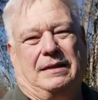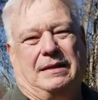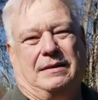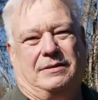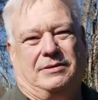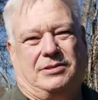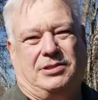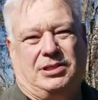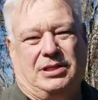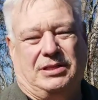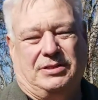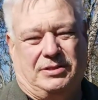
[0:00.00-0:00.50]

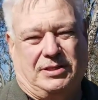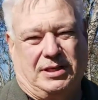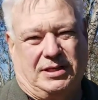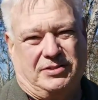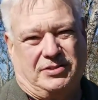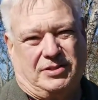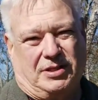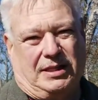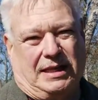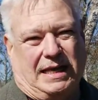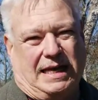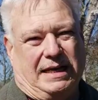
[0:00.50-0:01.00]
She does
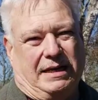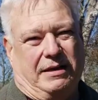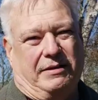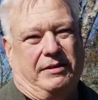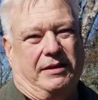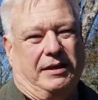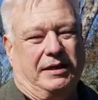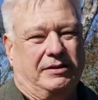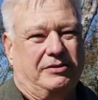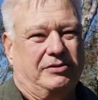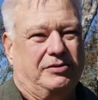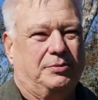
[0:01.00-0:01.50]
a lot of
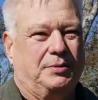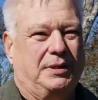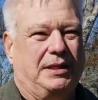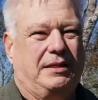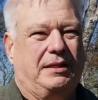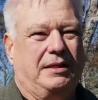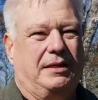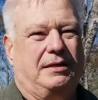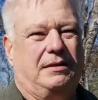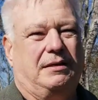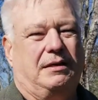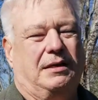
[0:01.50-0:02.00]
things with
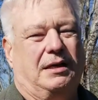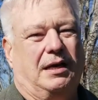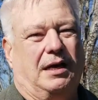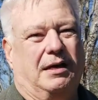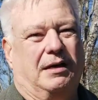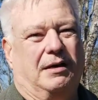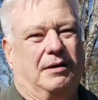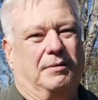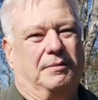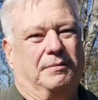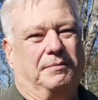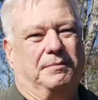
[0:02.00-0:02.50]
it,
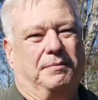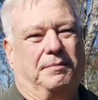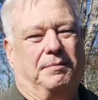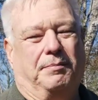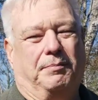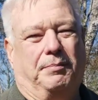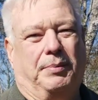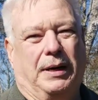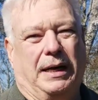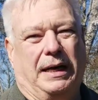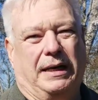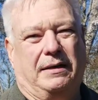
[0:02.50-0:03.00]

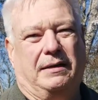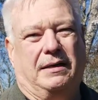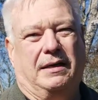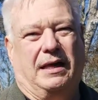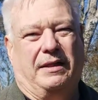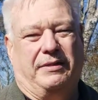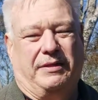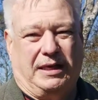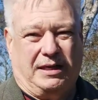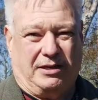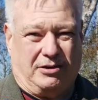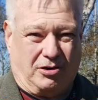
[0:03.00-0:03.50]
but I
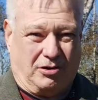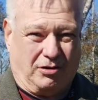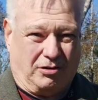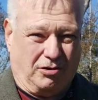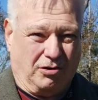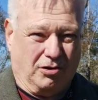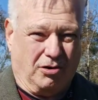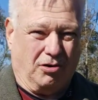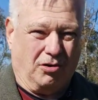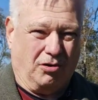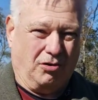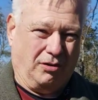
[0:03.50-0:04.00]
think her
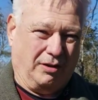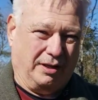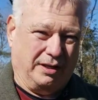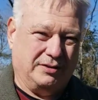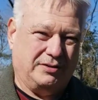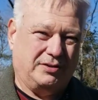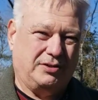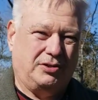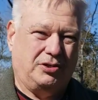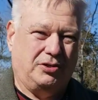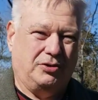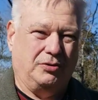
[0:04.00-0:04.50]
goal
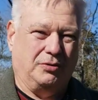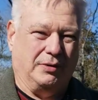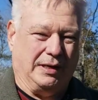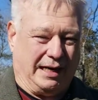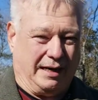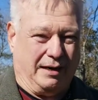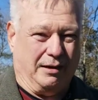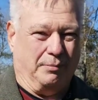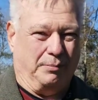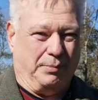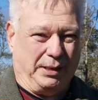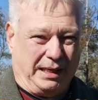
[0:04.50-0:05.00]
is to
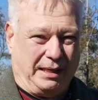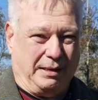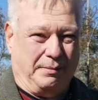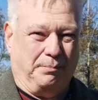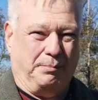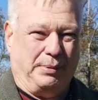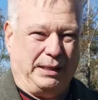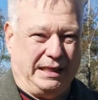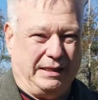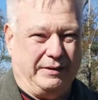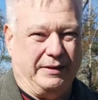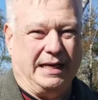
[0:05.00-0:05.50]

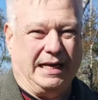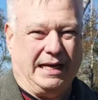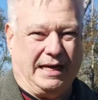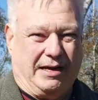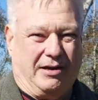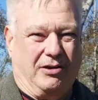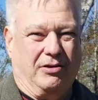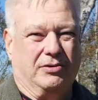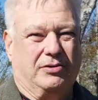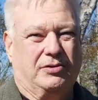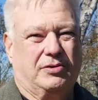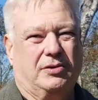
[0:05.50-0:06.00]
Airbnb the
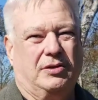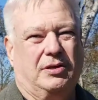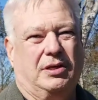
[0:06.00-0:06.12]
house.